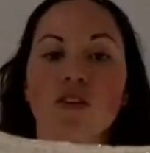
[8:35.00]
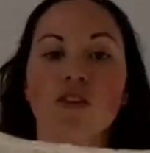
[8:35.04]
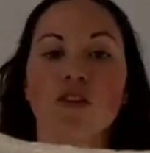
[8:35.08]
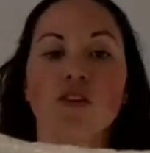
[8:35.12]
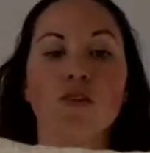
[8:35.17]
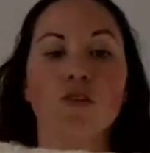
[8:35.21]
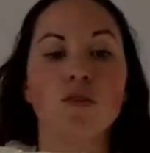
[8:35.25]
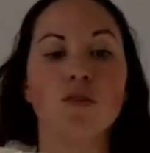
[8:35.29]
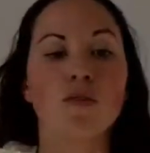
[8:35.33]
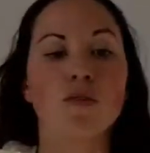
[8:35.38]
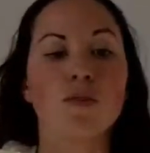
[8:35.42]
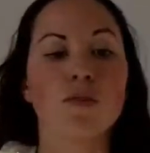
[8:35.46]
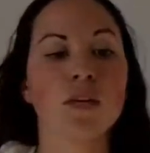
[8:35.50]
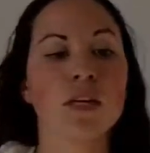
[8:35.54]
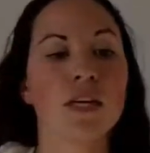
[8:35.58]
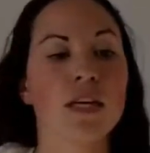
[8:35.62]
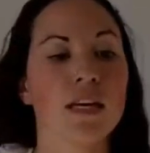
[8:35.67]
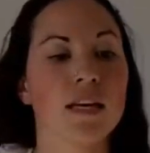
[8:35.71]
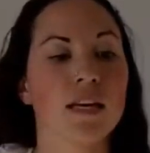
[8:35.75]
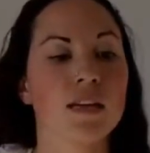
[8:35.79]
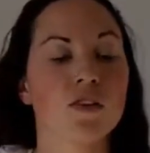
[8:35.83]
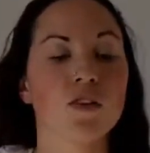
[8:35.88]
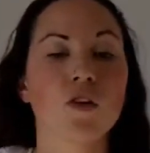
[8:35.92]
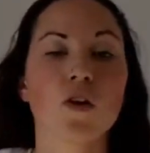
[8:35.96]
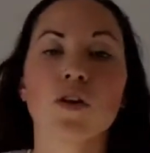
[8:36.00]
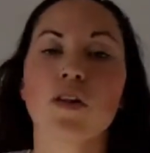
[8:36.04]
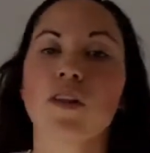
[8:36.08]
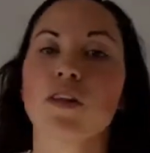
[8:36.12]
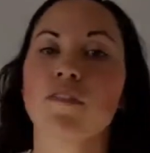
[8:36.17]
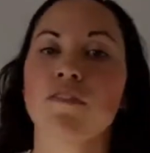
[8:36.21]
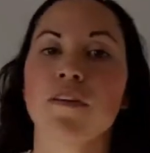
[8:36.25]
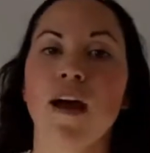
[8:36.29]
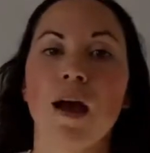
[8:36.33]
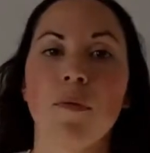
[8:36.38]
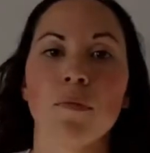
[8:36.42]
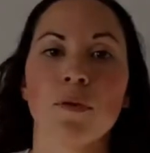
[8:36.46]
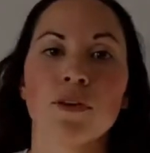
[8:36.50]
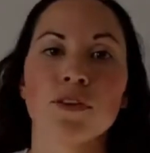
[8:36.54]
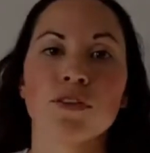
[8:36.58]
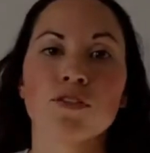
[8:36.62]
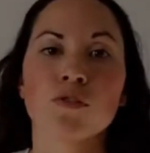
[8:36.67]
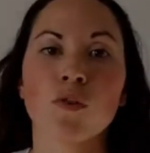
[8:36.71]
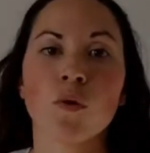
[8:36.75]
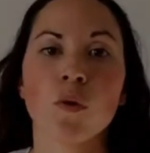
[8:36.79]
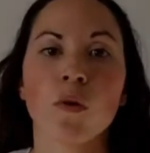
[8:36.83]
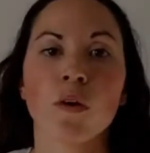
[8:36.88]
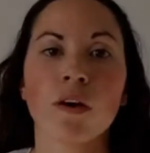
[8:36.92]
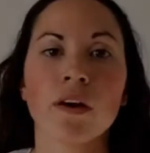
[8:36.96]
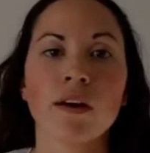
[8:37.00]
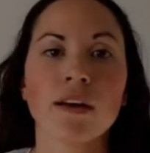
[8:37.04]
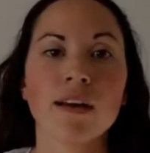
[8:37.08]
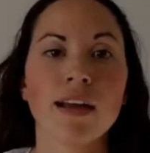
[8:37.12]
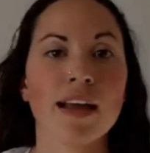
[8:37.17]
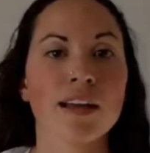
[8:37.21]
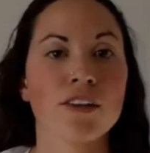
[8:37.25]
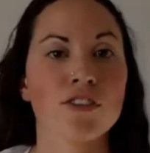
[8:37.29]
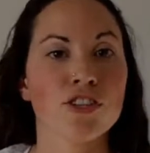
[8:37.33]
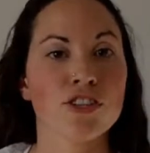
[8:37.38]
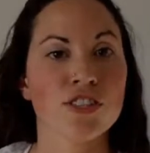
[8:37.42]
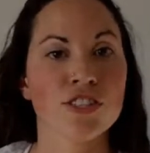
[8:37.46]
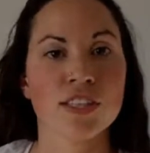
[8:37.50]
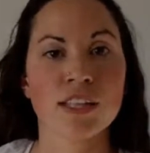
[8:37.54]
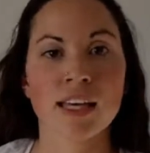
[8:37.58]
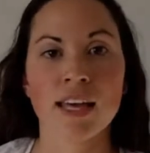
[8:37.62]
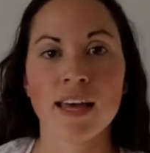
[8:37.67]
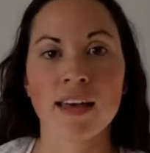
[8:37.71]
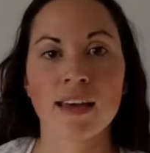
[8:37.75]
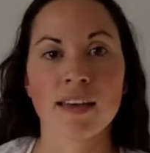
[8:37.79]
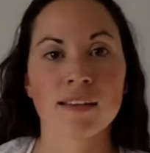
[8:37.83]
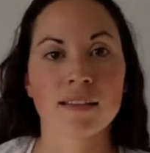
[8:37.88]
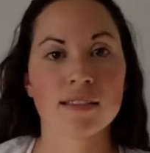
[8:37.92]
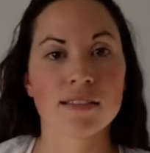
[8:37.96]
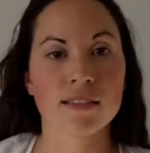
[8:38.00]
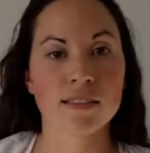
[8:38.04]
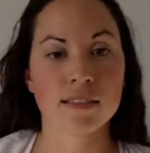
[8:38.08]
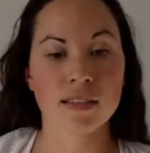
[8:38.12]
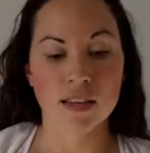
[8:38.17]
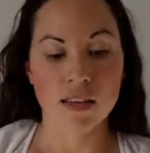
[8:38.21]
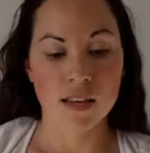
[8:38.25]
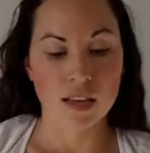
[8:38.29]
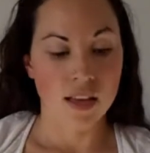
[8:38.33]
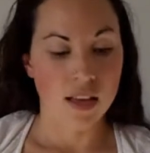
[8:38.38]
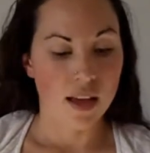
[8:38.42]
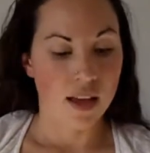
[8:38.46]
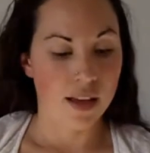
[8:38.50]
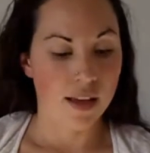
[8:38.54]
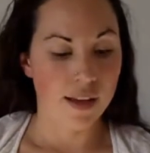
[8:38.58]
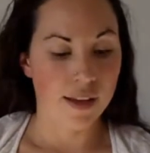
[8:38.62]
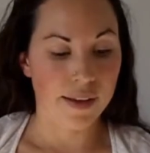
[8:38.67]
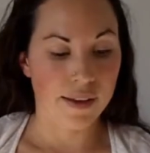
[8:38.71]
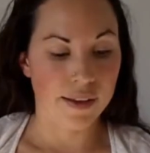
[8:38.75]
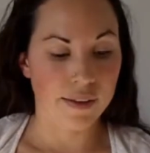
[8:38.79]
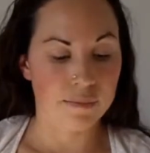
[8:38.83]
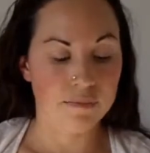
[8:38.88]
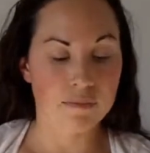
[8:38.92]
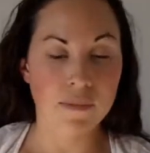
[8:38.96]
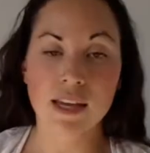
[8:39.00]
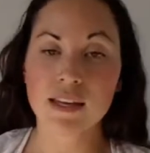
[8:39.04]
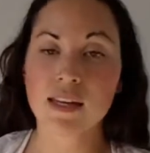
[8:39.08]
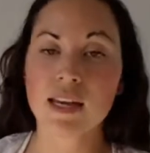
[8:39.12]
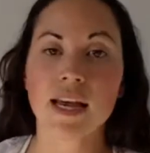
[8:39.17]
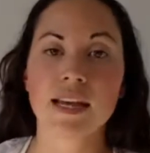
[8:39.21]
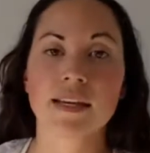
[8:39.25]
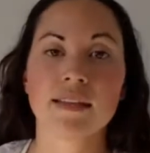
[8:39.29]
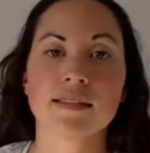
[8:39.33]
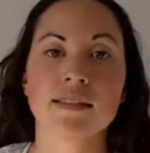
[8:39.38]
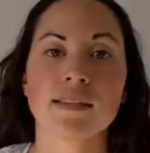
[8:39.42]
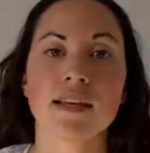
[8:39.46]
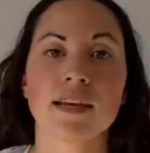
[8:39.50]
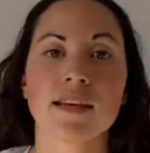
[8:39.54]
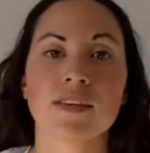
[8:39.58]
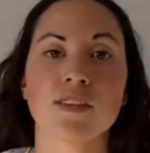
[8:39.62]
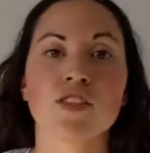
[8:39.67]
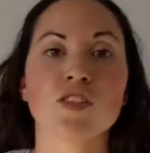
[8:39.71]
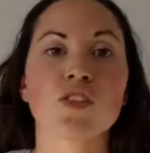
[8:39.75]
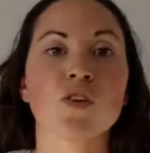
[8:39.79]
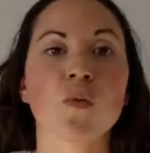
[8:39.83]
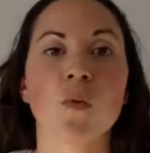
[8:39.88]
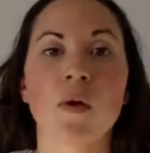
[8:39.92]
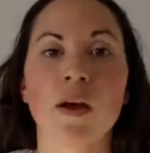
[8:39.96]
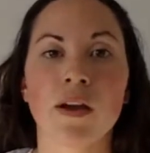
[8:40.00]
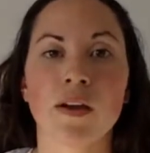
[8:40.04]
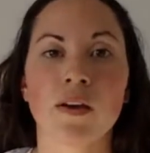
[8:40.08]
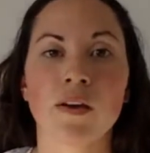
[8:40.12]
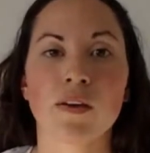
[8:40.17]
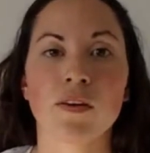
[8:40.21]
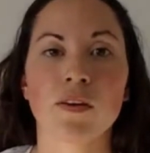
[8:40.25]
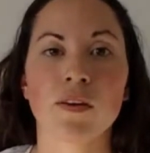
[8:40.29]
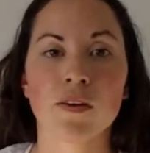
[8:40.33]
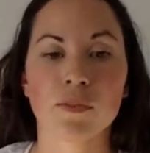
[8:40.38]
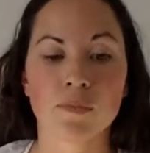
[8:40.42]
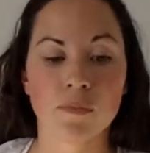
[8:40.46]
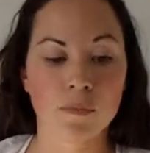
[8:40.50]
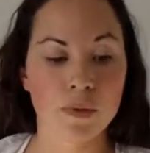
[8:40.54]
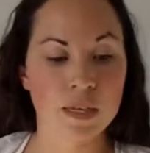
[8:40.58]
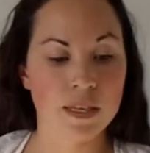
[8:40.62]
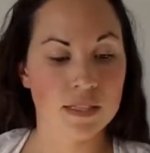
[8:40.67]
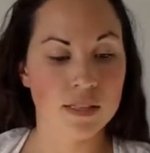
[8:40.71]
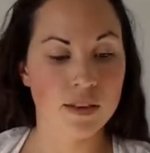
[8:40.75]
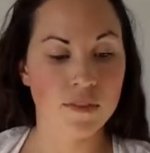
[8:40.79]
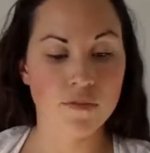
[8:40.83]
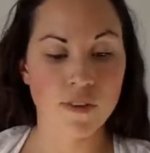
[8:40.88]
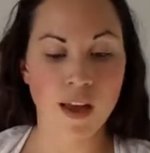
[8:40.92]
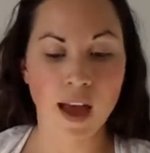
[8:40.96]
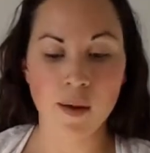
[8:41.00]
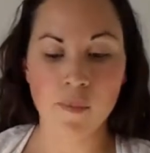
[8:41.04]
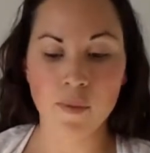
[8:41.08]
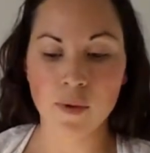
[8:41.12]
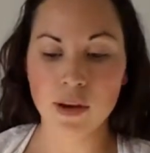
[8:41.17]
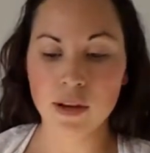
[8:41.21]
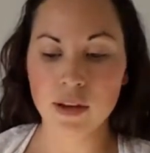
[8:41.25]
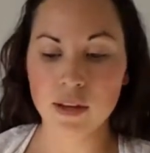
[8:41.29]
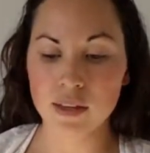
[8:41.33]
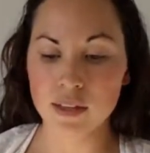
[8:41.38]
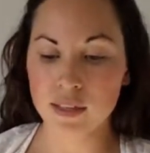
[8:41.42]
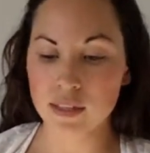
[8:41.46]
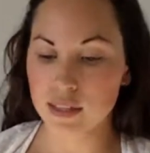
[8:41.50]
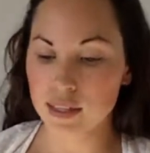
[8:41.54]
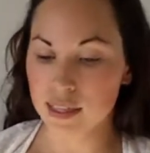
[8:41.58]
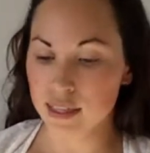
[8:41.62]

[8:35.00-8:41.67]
You can go to the fabric store and just get a nice size square piece of fabric.